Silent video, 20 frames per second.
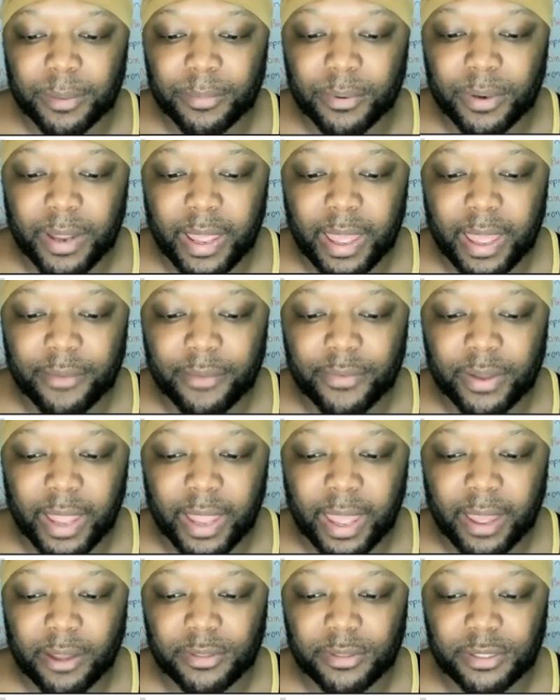people that have
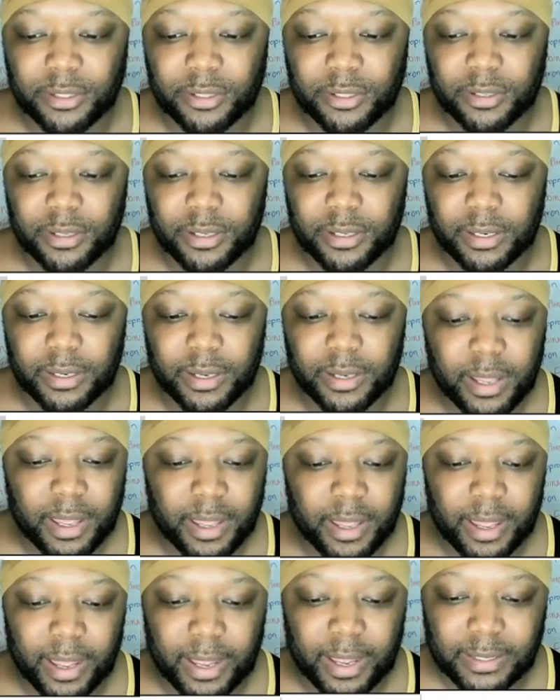accounts on
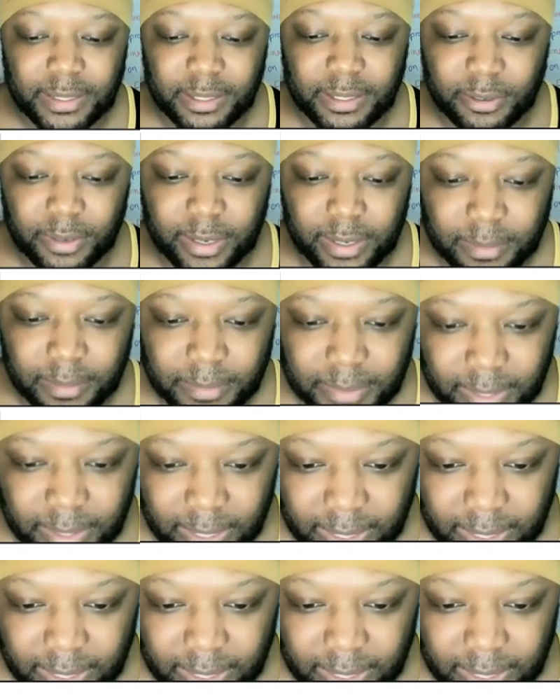Instagram.